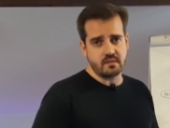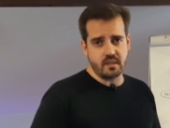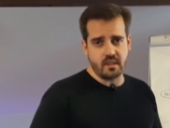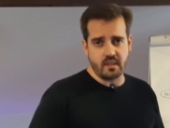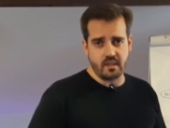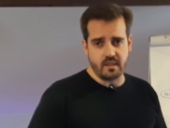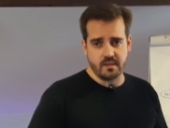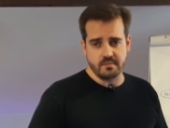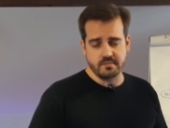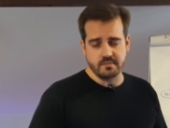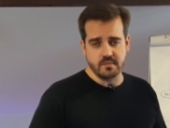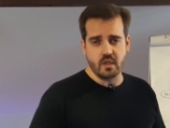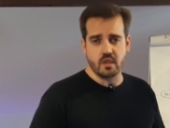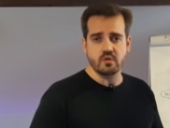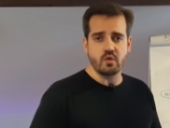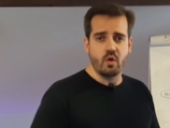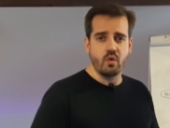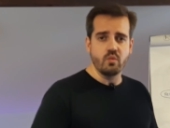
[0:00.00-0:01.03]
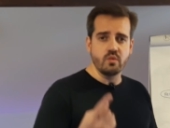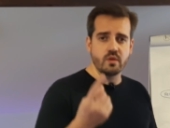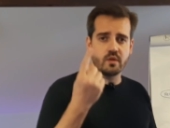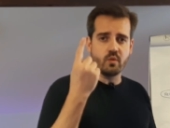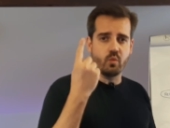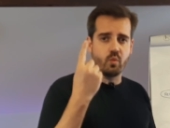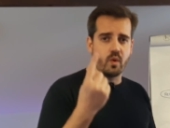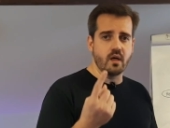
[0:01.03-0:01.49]
not
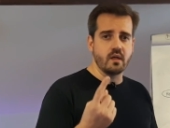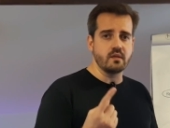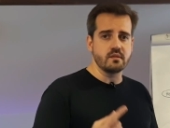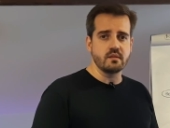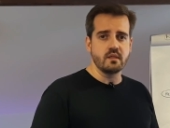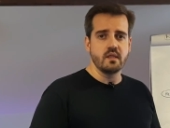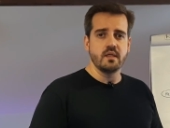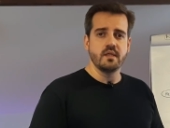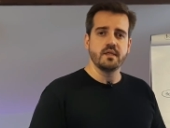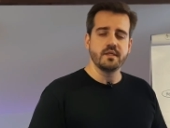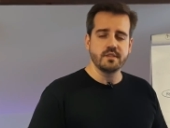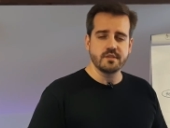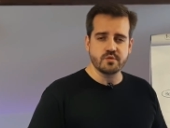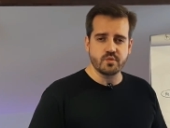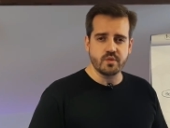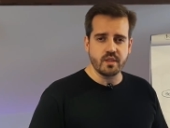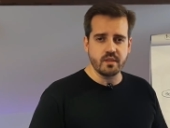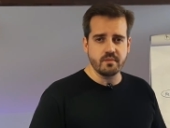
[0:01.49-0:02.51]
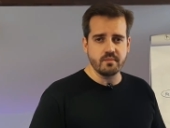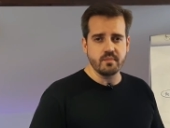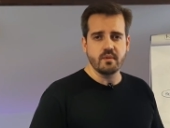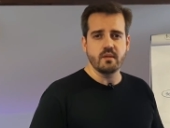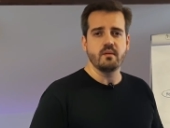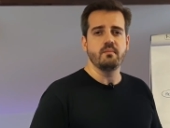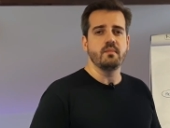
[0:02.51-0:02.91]
only one stream,